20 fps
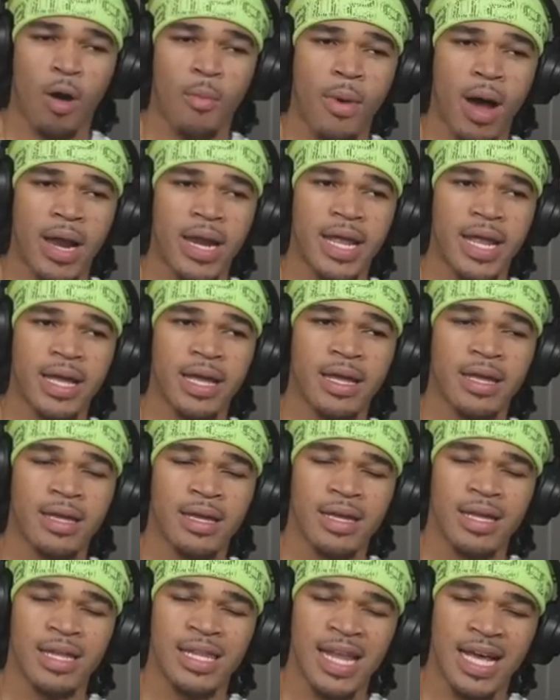my nigga.
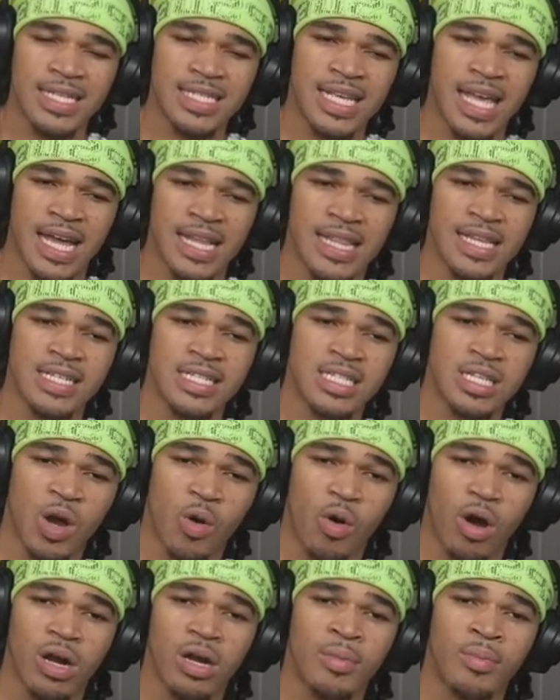Let's get this show
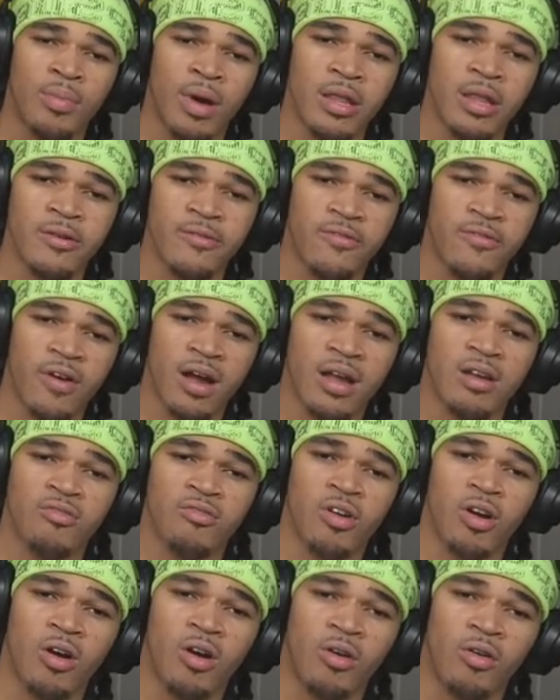on a
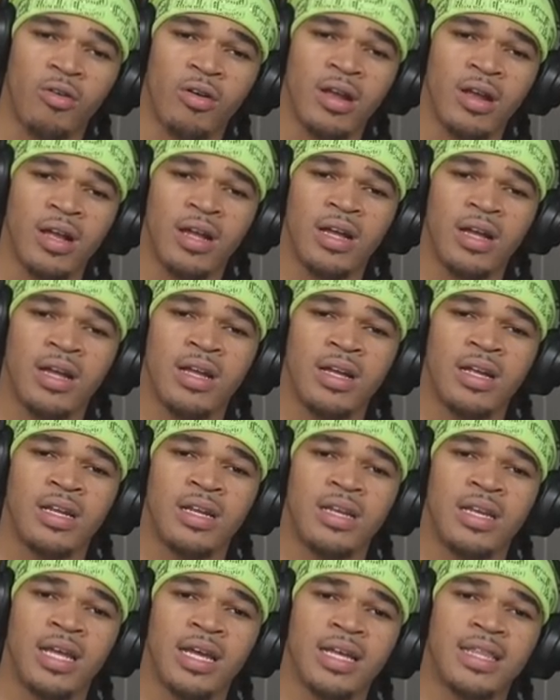motherfucking road.
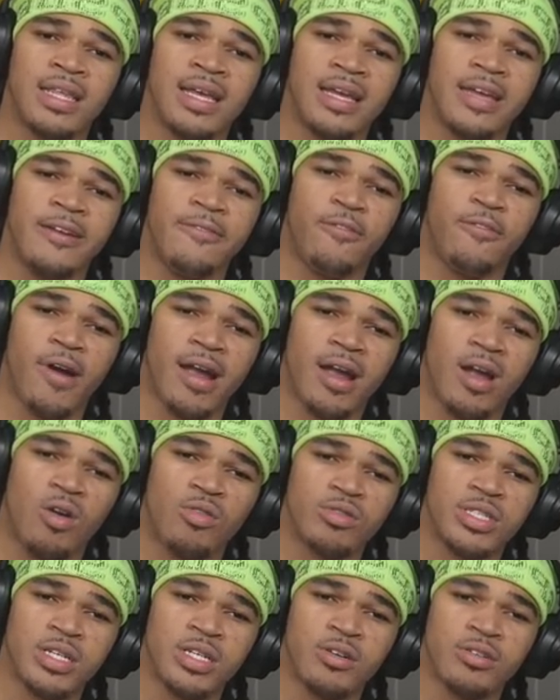Nigga think he Frank
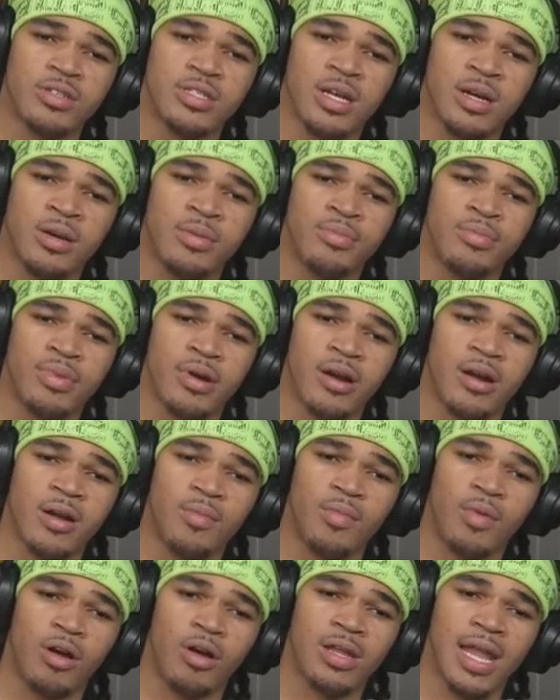Ocean or something, bro.
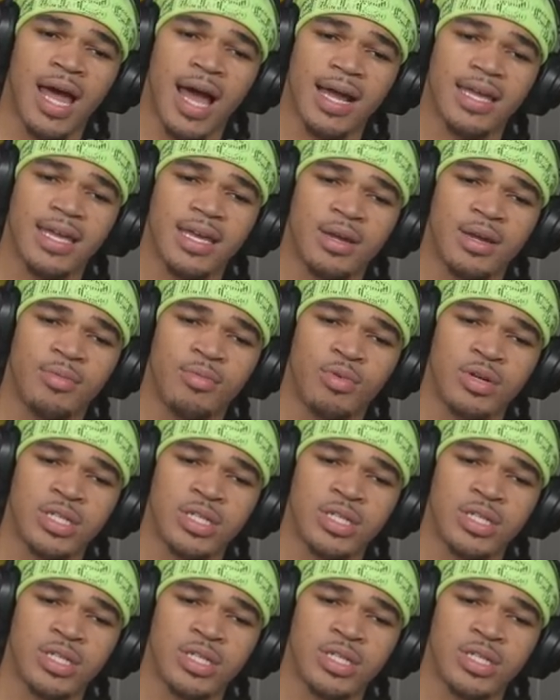Come on, lock in with